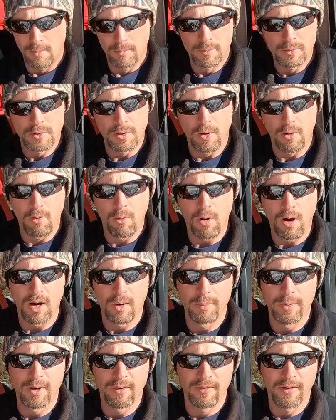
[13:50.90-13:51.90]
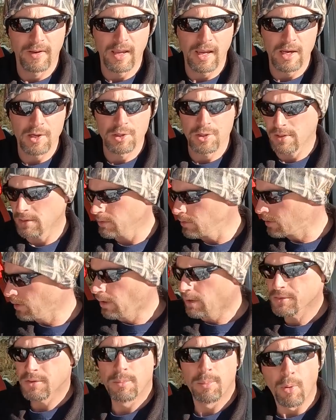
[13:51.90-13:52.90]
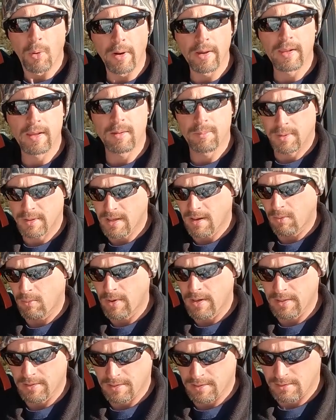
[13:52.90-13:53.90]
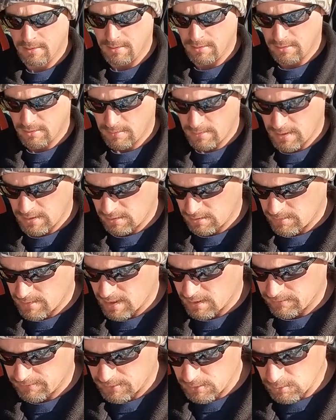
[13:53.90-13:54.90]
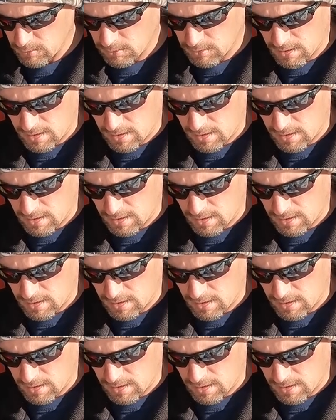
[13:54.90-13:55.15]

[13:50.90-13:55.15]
So water purification, you could also boil it, but that wastes a tremendous amount of fuel,